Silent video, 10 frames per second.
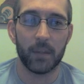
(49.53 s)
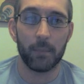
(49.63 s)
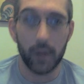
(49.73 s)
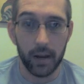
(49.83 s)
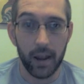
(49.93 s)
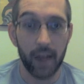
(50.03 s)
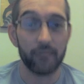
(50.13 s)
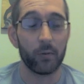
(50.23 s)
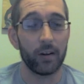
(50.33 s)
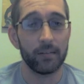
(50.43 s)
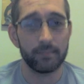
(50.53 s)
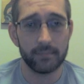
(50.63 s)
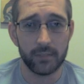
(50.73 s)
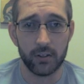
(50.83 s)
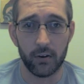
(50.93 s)
But halfway,
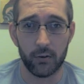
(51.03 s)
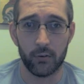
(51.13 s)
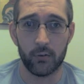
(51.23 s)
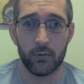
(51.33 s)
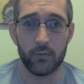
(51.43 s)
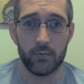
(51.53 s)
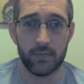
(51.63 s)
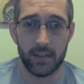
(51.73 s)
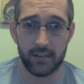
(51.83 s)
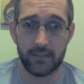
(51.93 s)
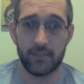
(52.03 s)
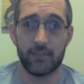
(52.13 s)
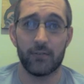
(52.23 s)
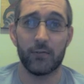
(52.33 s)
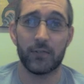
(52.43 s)
so that is good
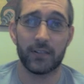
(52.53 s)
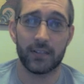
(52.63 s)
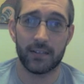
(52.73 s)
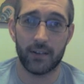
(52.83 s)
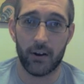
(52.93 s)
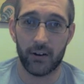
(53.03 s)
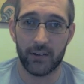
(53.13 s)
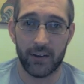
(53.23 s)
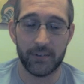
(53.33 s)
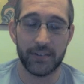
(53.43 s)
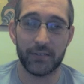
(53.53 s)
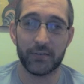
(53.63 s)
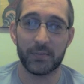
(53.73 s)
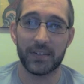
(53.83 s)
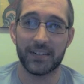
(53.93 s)
news. All downhill
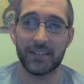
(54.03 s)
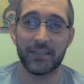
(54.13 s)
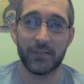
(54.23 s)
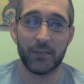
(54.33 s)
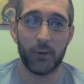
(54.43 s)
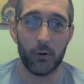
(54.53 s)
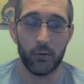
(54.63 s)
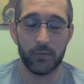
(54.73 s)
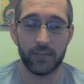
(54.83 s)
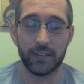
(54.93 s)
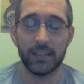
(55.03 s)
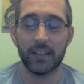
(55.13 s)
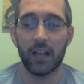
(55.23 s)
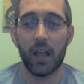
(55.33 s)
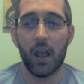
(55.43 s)
from here, hopefully.
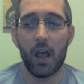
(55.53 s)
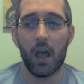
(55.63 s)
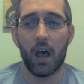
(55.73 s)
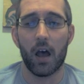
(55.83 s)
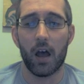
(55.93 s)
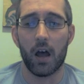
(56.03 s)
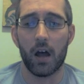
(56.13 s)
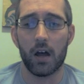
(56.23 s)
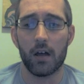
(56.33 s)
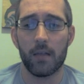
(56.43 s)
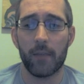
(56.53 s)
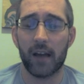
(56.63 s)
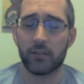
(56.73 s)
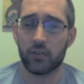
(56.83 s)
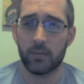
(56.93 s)
The
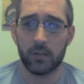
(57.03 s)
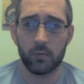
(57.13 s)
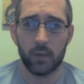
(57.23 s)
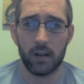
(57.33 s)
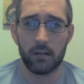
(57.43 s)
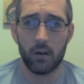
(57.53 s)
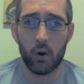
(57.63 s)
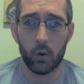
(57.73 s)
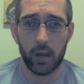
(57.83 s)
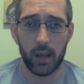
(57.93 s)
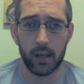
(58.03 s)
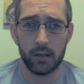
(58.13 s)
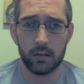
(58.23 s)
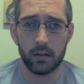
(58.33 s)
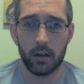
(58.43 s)
past treatment went
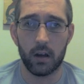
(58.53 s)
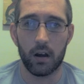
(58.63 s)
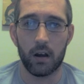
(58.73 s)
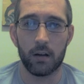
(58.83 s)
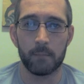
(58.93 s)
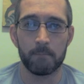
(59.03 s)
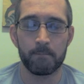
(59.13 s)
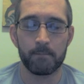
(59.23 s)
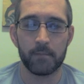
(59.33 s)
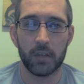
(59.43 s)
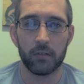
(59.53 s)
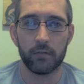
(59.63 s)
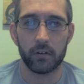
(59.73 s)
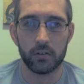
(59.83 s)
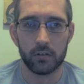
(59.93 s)
okay.
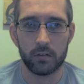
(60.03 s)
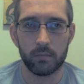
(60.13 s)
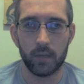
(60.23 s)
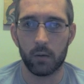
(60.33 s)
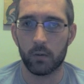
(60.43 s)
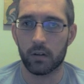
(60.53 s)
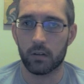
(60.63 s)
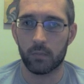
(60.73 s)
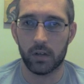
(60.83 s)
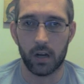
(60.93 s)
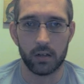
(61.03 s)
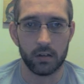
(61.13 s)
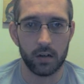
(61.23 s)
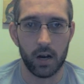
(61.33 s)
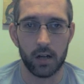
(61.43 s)
First met with my doctor
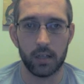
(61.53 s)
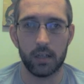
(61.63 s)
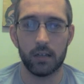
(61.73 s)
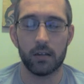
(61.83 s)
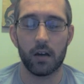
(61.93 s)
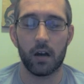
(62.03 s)
and Connie.